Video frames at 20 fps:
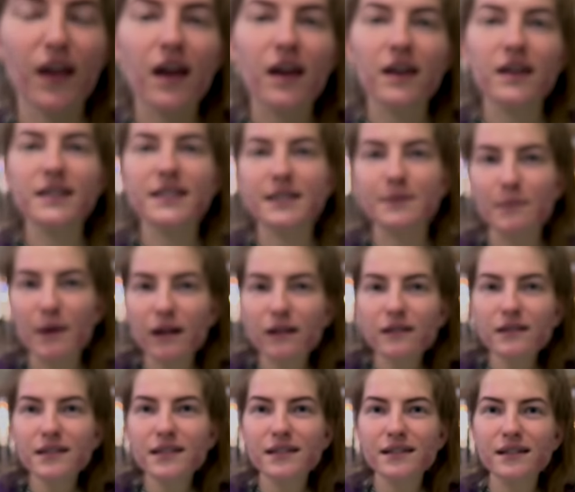It
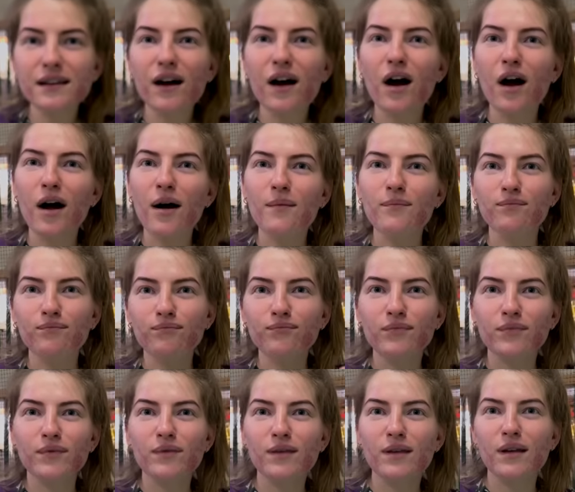smells um,
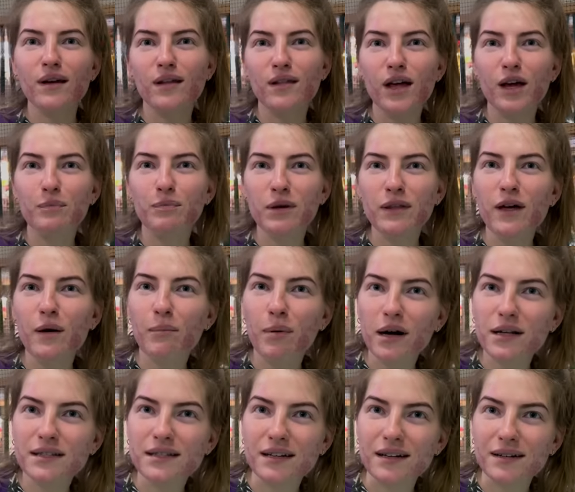like peanut
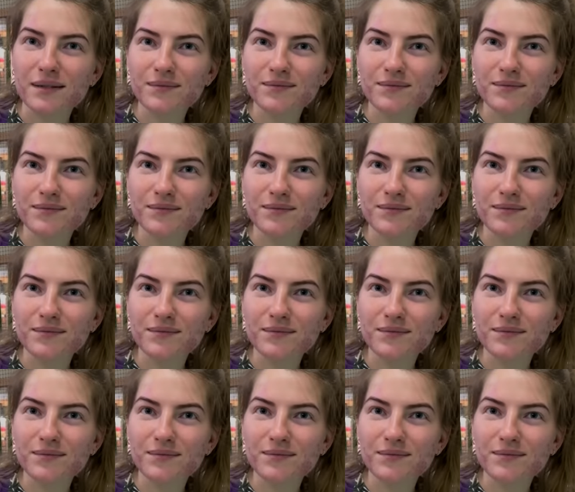butter.